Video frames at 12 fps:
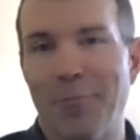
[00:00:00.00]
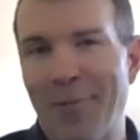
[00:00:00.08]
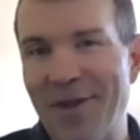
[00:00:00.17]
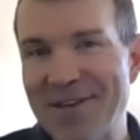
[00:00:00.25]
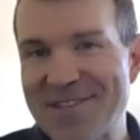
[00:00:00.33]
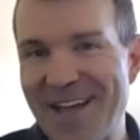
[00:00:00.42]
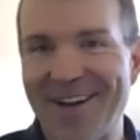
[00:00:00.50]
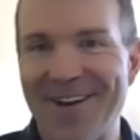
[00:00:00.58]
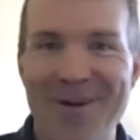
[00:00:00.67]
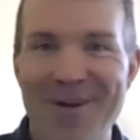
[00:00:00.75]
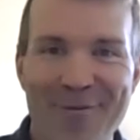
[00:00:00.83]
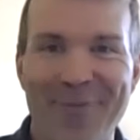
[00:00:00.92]
Is that
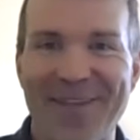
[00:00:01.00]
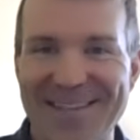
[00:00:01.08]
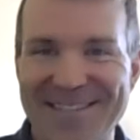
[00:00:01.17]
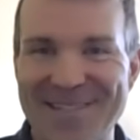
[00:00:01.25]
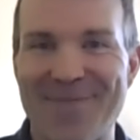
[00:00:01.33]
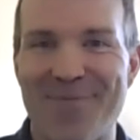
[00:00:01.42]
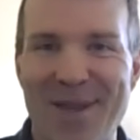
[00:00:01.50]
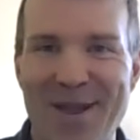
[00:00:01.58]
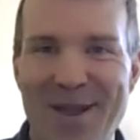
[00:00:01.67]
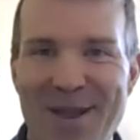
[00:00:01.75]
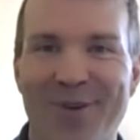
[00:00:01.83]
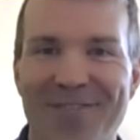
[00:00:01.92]
enough? That's a
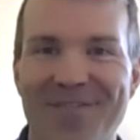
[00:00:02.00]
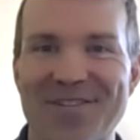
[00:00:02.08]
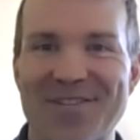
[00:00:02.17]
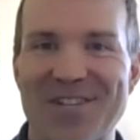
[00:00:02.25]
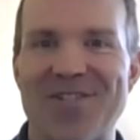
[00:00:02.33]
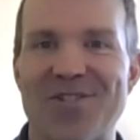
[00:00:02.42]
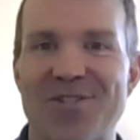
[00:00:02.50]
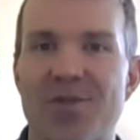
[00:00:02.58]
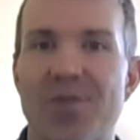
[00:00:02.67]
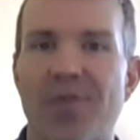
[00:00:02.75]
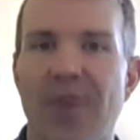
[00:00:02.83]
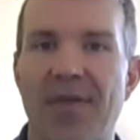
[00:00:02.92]
debatable conversation too
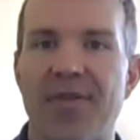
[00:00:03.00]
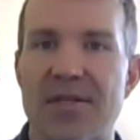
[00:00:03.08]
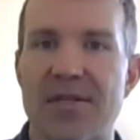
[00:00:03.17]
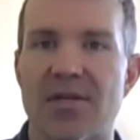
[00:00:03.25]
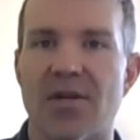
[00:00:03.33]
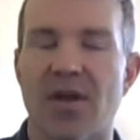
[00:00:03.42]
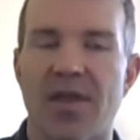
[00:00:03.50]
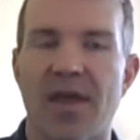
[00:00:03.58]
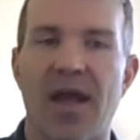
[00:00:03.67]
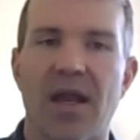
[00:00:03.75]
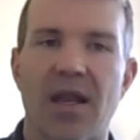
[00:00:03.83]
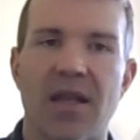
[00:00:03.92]
for athletes that are
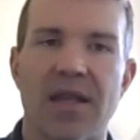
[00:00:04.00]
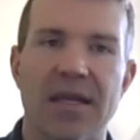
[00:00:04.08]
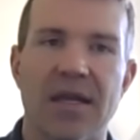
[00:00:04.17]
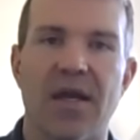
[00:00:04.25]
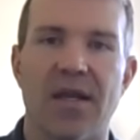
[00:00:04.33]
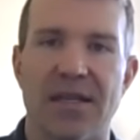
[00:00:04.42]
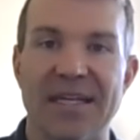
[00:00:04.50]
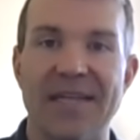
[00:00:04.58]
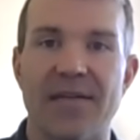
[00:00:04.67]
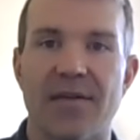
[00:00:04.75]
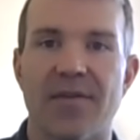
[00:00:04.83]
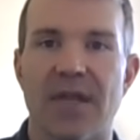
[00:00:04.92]
that elite
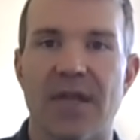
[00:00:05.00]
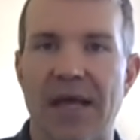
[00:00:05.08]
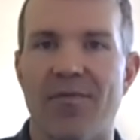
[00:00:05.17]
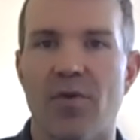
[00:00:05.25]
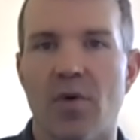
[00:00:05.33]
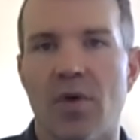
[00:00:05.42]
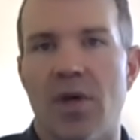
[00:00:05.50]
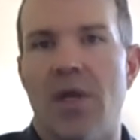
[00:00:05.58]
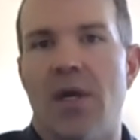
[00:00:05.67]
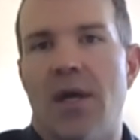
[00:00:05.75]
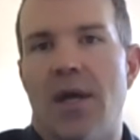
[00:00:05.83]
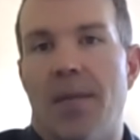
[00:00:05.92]
of a level,
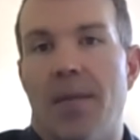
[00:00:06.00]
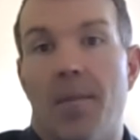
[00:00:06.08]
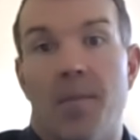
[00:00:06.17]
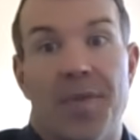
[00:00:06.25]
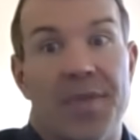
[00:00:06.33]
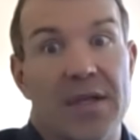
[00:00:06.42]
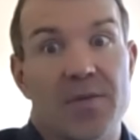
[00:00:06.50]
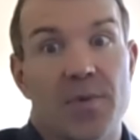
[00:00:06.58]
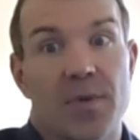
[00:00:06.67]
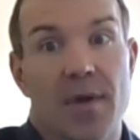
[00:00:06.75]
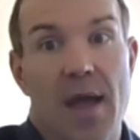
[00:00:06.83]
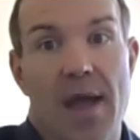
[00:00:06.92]
but that's where
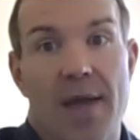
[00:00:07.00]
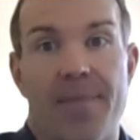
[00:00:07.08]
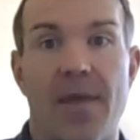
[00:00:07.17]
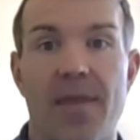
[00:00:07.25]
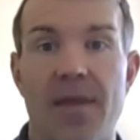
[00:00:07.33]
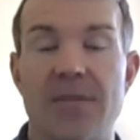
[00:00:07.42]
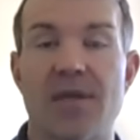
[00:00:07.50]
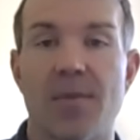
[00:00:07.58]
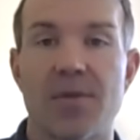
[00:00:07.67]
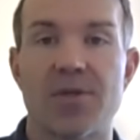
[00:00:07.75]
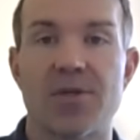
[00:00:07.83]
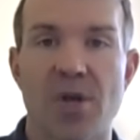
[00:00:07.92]
they're at, and that's how
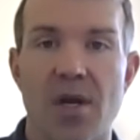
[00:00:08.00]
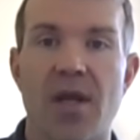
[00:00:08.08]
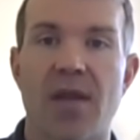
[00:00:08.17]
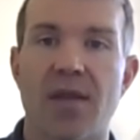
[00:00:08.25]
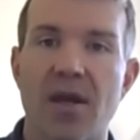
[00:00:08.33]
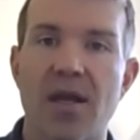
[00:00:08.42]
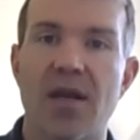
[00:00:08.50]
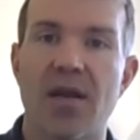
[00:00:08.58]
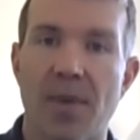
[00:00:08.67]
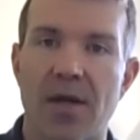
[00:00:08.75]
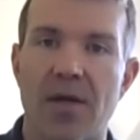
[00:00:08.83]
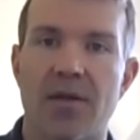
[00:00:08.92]
much they're training, and they're getting
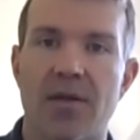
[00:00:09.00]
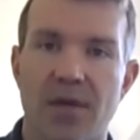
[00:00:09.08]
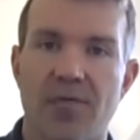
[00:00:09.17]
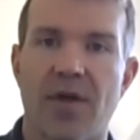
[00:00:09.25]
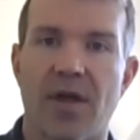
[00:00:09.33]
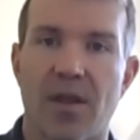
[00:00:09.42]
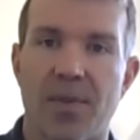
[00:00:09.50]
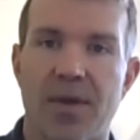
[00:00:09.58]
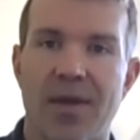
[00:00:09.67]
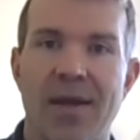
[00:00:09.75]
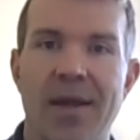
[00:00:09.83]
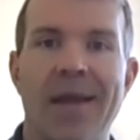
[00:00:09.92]
better. They're
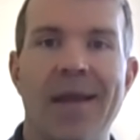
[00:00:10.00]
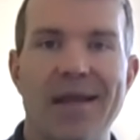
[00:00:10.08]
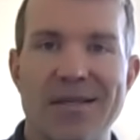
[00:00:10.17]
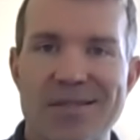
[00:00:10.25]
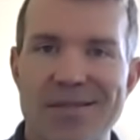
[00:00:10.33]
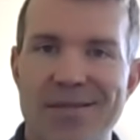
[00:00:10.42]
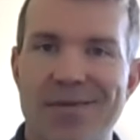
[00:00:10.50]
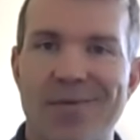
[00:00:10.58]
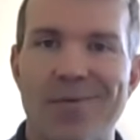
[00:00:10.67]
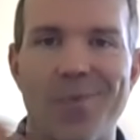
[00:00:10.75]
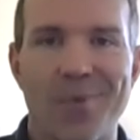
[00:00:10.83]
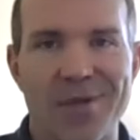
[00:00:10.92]
developing. It's
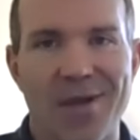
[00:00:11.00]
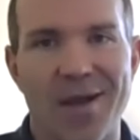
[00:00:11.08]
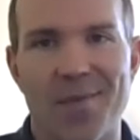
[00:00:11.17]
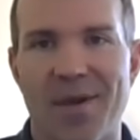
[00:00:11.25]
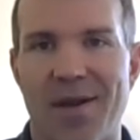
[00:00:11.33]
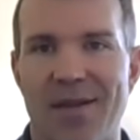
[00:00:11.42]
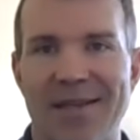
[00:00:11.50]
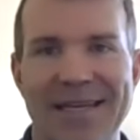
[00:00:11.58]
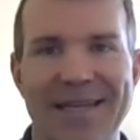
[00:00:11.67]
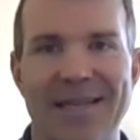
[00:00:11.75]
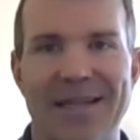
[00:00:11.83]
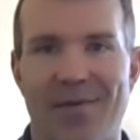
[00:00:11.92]
when we're talking about
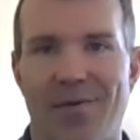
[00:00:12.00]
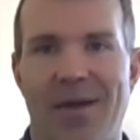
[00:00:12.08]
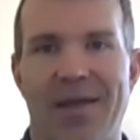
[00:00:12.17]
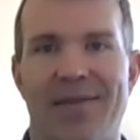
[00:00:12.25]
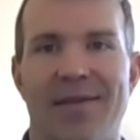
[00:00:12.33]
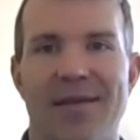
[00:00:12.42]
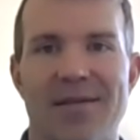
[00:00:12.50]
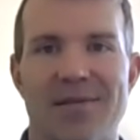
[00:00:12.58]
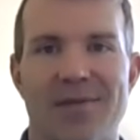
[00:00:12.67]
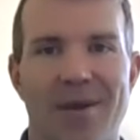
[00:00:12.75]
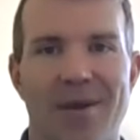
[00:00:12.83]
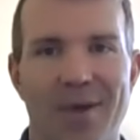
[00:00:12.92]
elite level athletes,
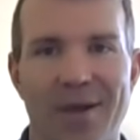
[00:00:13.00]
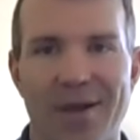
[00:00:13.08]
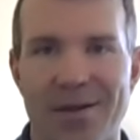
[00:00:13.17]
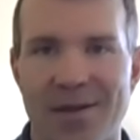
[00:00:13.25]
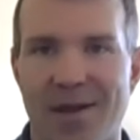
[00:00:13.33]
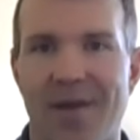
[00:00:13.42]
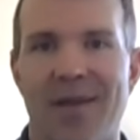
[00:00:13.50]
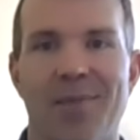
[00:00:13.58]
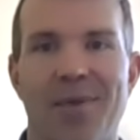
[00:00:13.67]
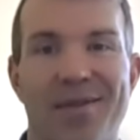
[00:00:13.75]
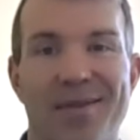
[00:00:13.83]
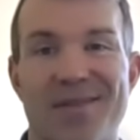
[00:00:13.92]
right? We are talking
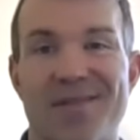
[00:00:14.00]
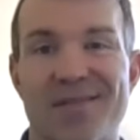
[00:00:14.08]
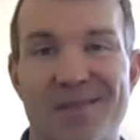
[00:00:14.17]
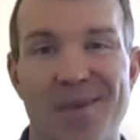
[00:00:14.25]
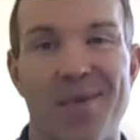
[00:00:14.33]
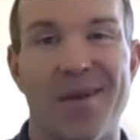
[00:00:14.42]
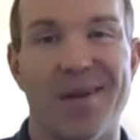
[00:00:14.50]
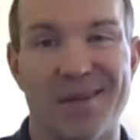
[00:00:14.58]
about this is committed.